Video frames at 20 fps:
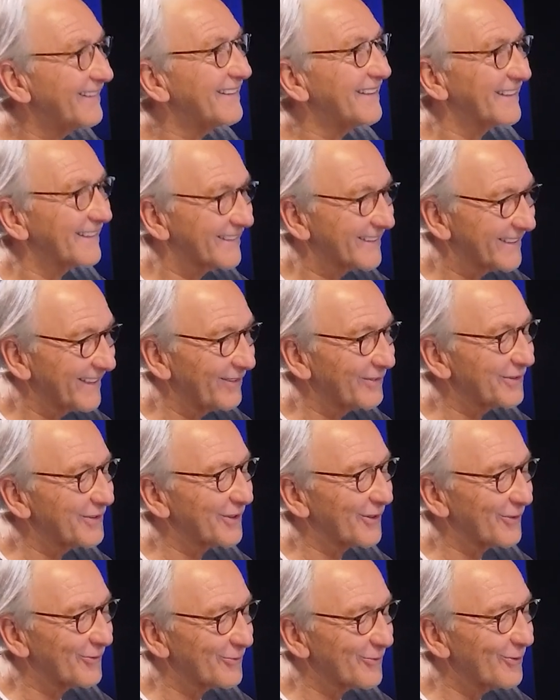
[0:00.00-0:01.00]
Yes, I was in
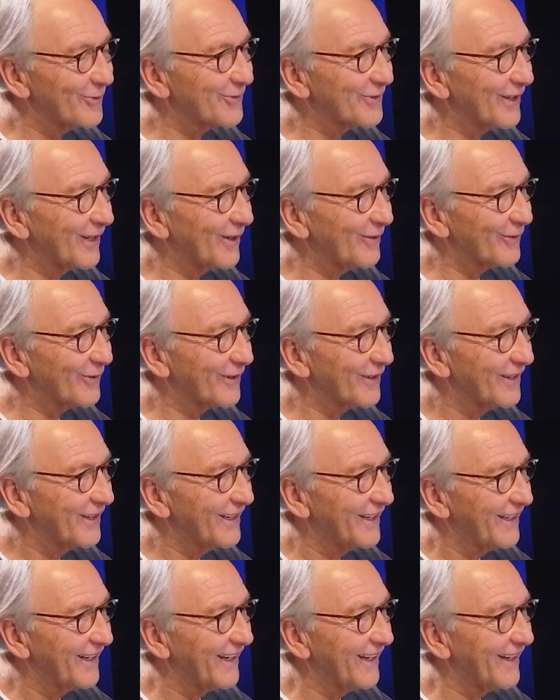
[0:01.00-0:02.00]
the control tower,
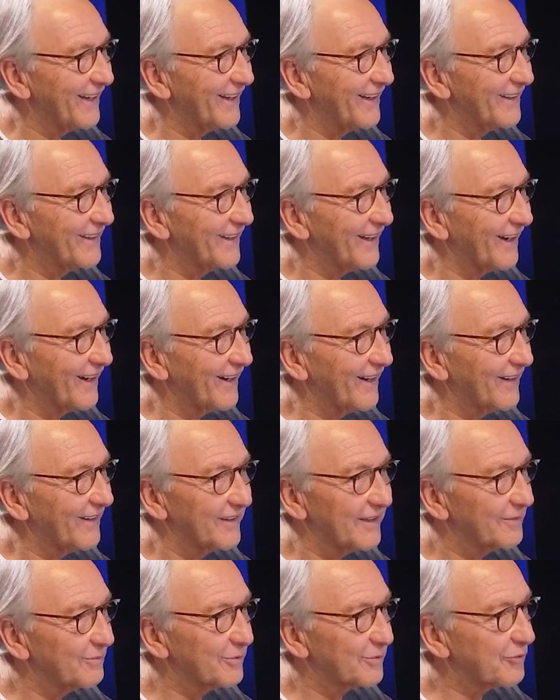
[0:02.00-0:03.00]
and
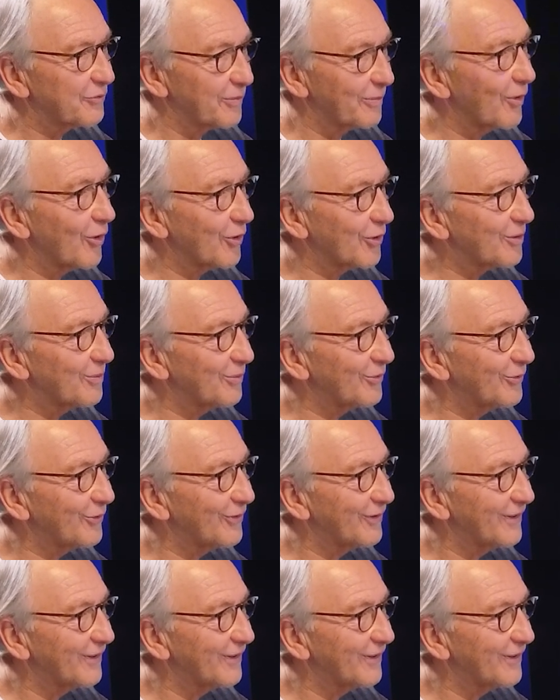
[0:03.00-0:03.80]
it was remarkable.